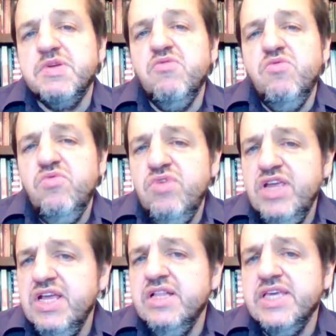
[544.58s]
it
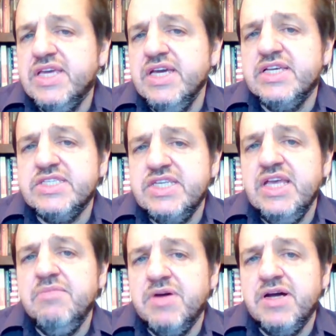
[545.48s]
really kicks
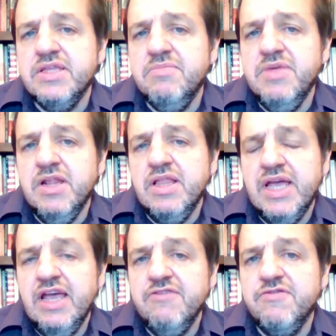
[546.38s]
in by the middle
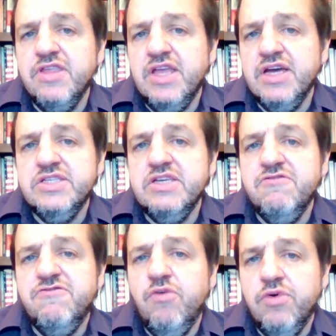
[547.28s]
half of the
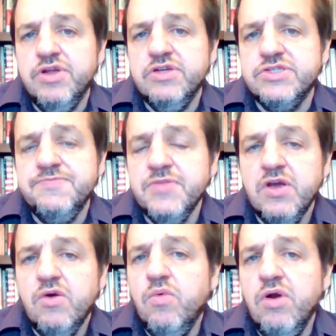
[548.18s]
1940s,
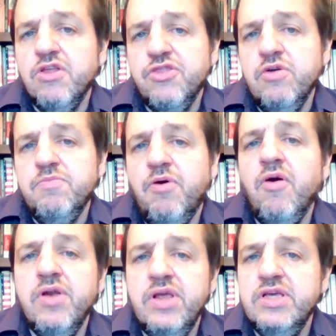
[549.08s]
where third
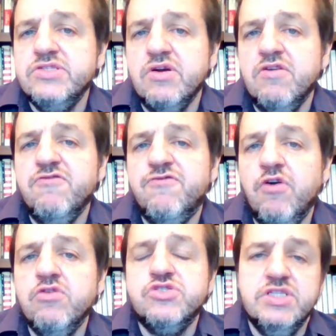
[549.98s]
parties are
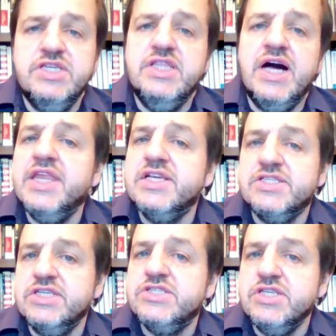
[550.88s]
virtually
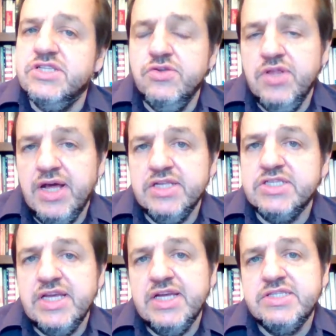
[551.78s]
non-existent in the United
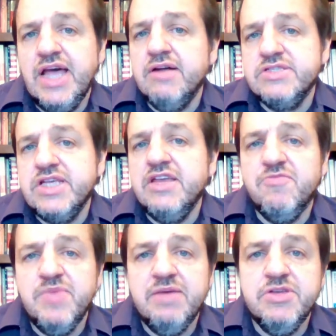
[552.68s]
States, outside of
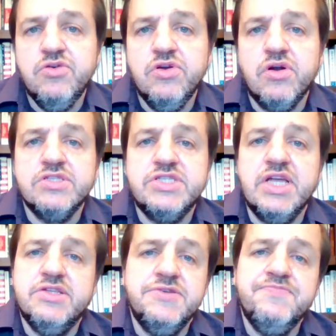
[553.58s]
maybe New York
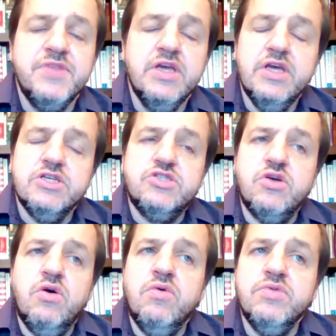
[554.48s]
State.
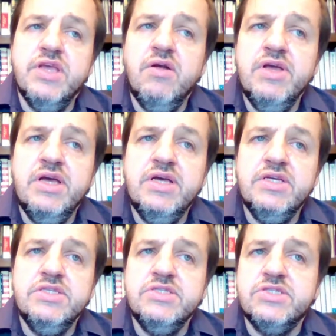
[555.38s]
So
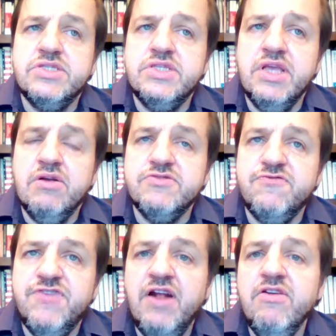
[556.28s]
there's
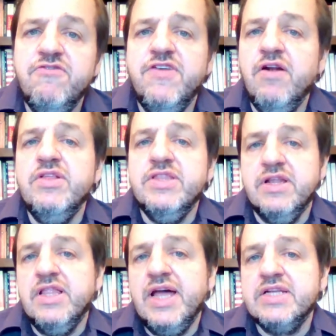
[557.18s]
very, very
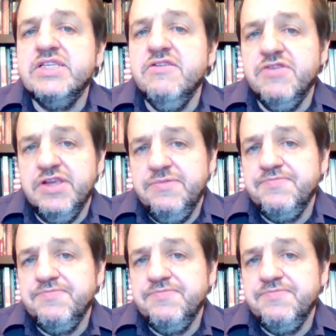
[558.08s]
little activity.